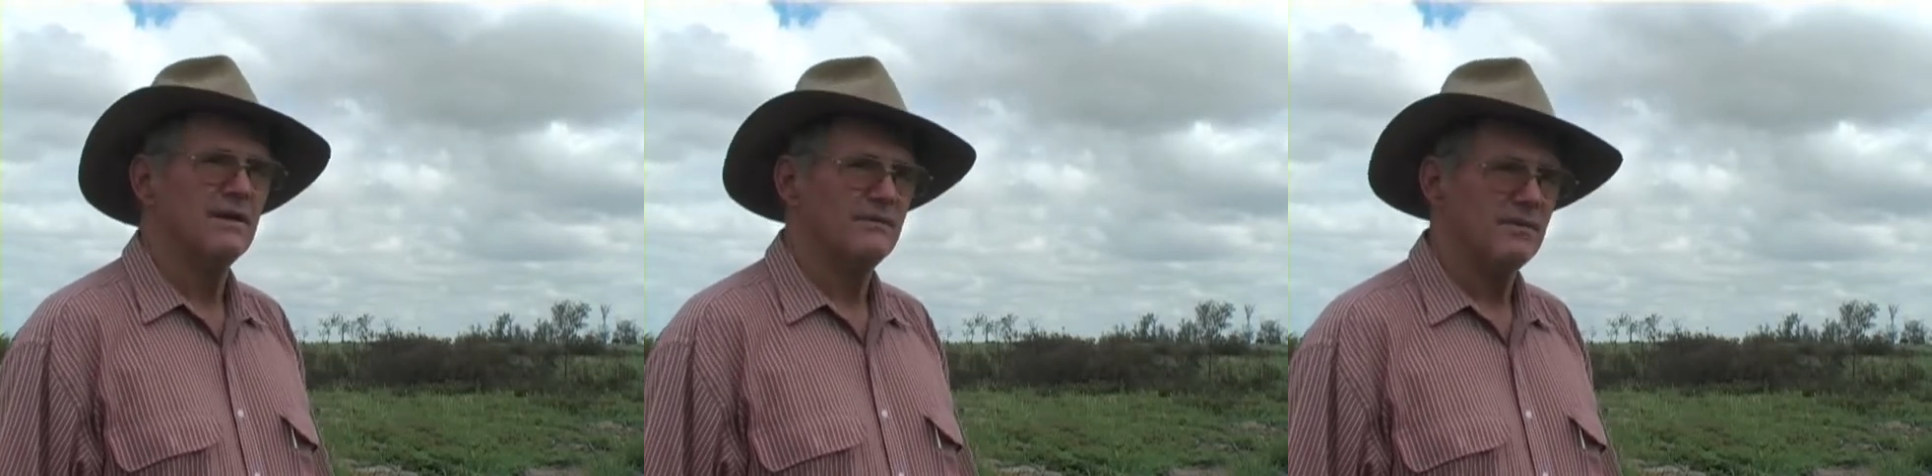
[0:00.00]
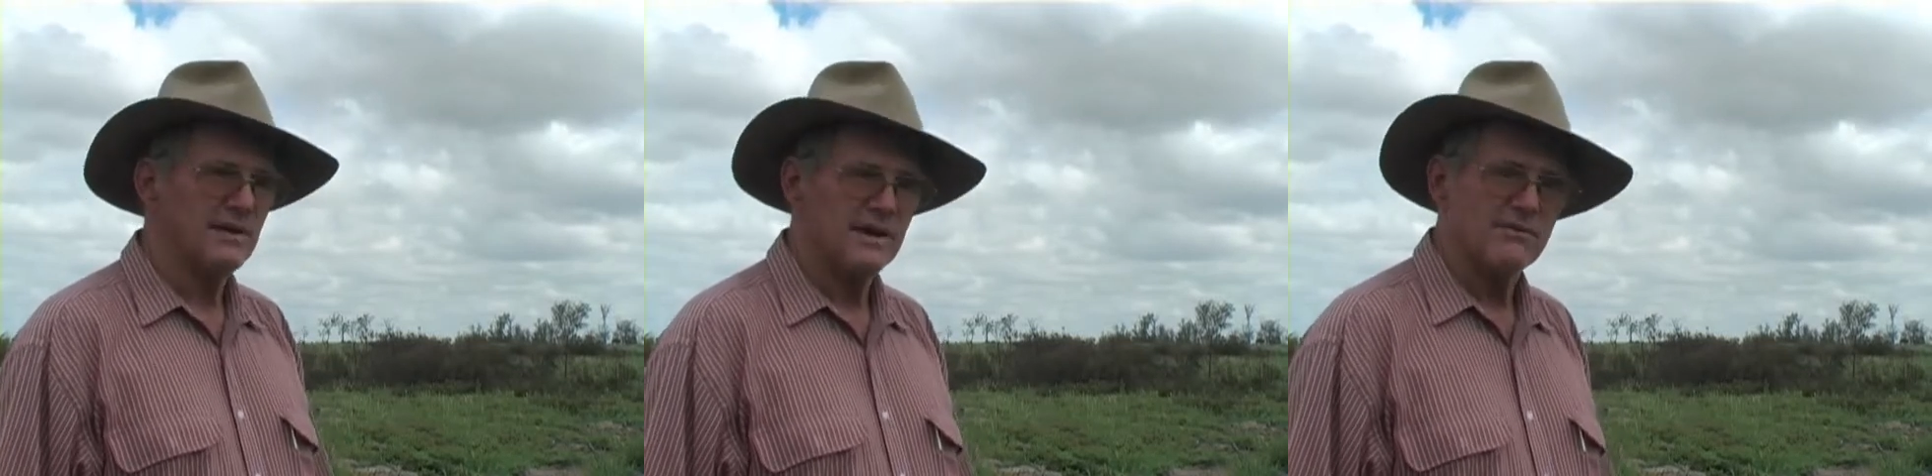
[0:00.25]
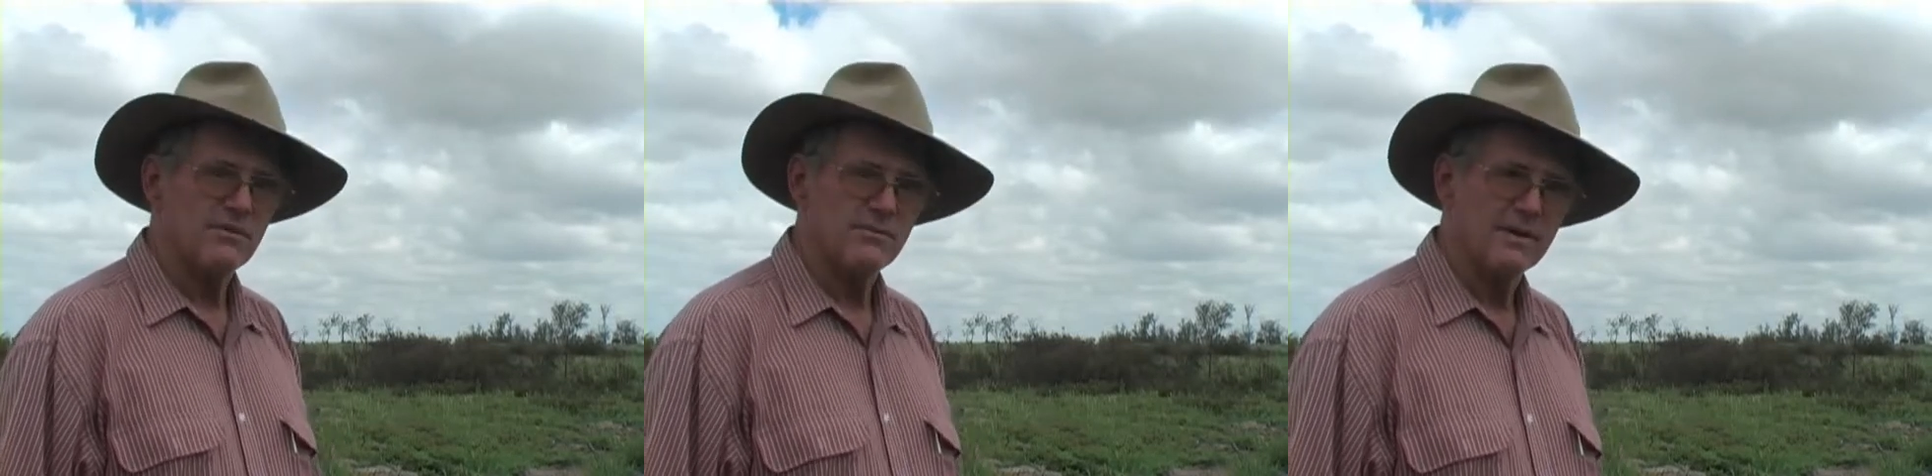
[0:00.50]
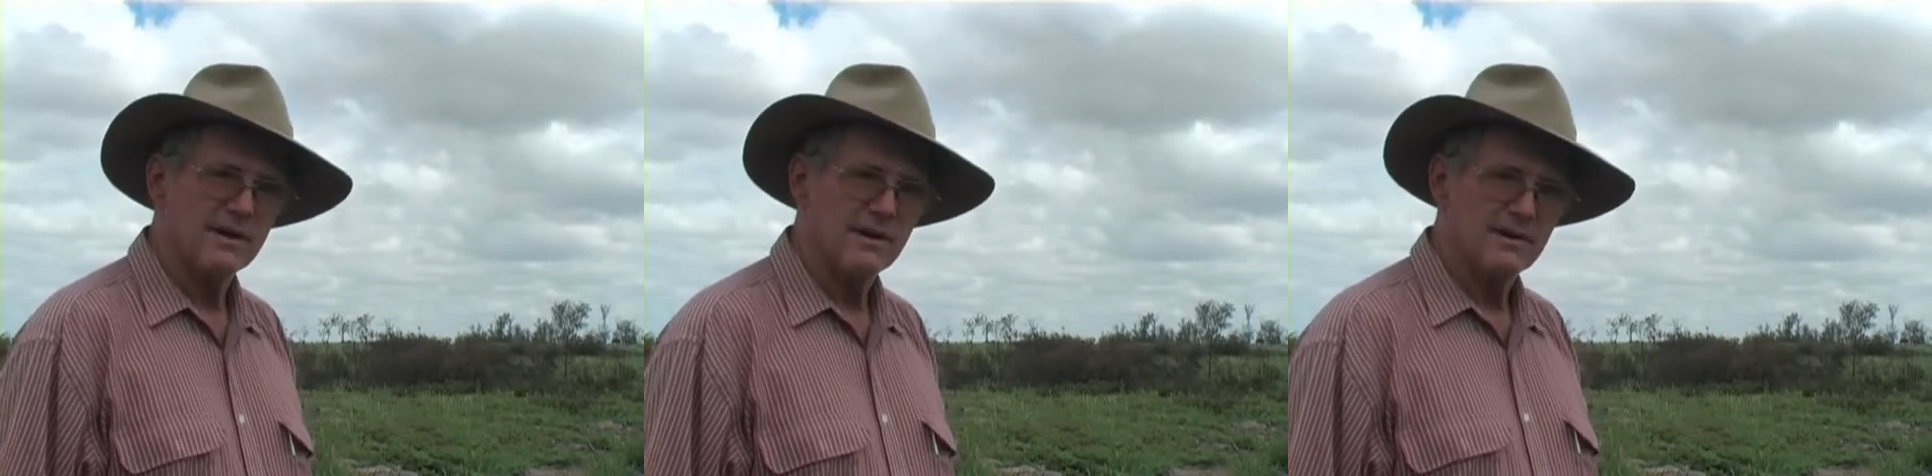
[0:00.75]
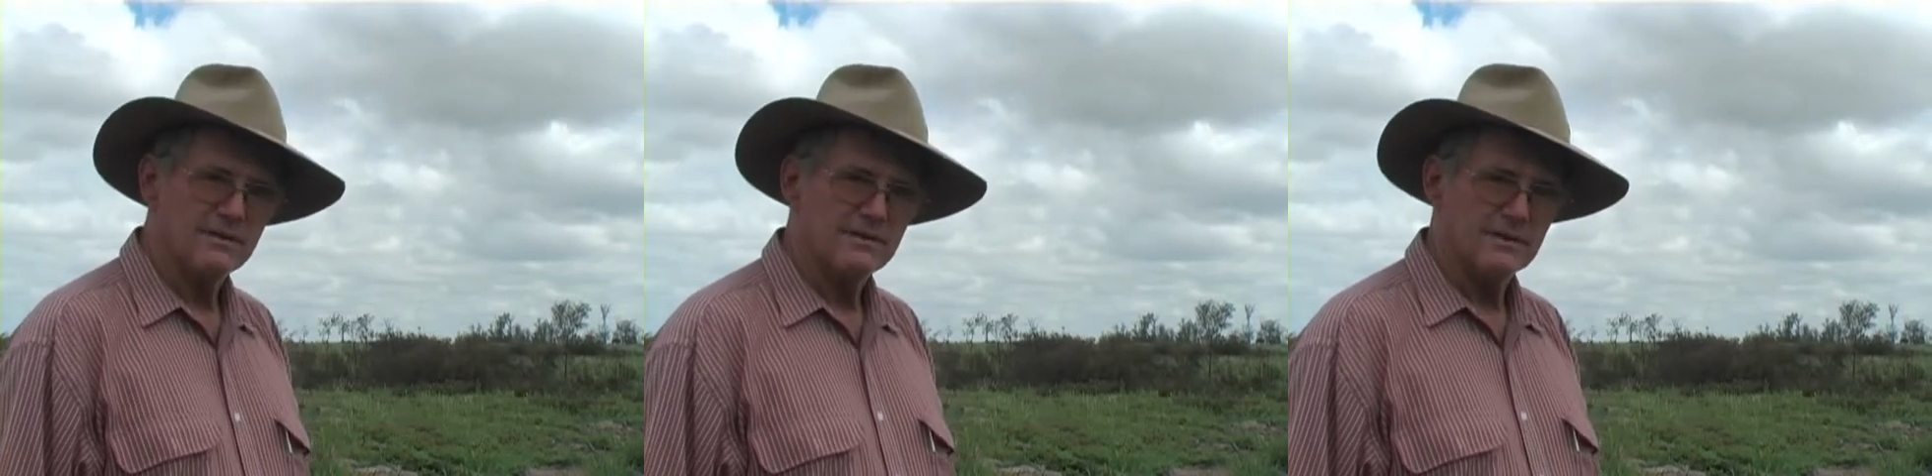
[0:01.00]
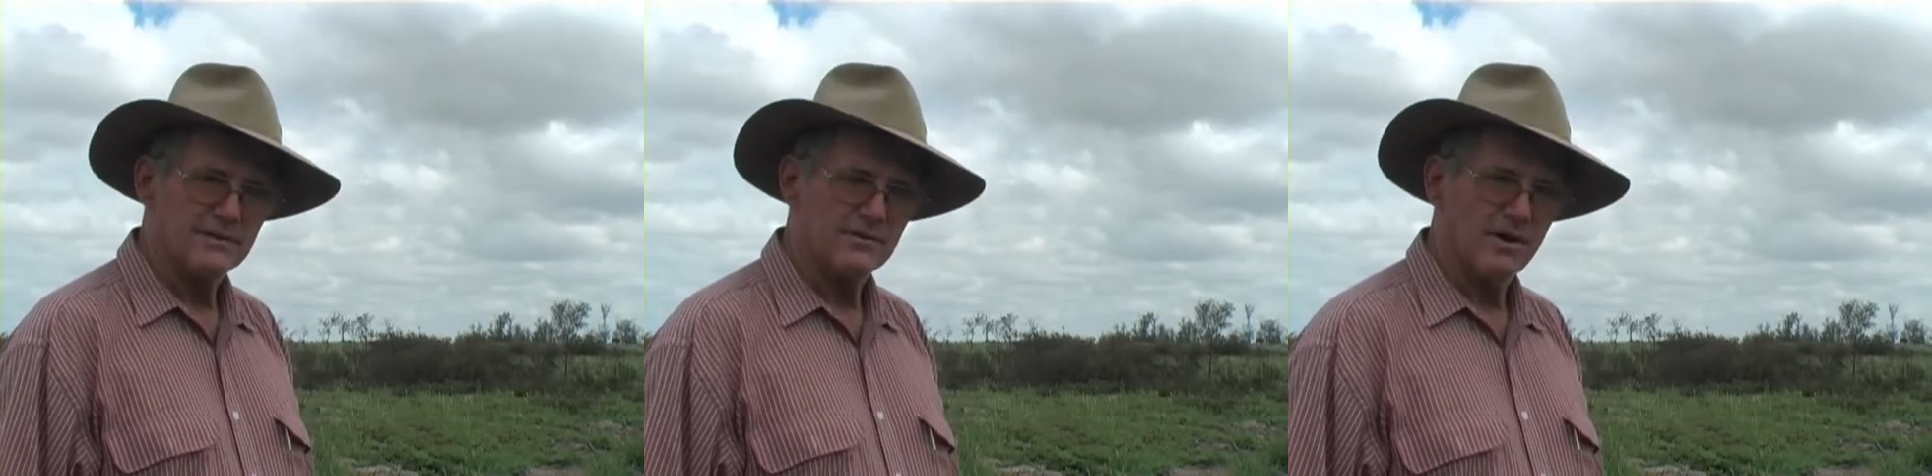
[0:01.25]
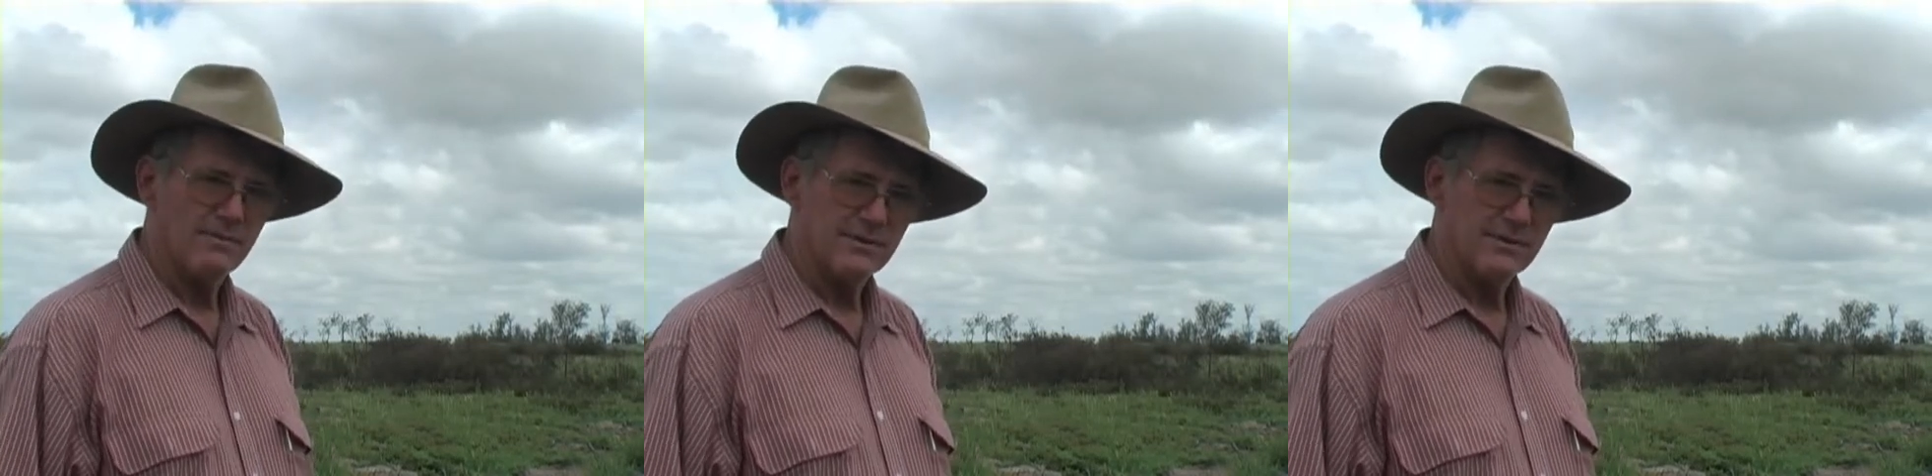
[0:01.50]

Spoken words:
Very heavy brigalow, a type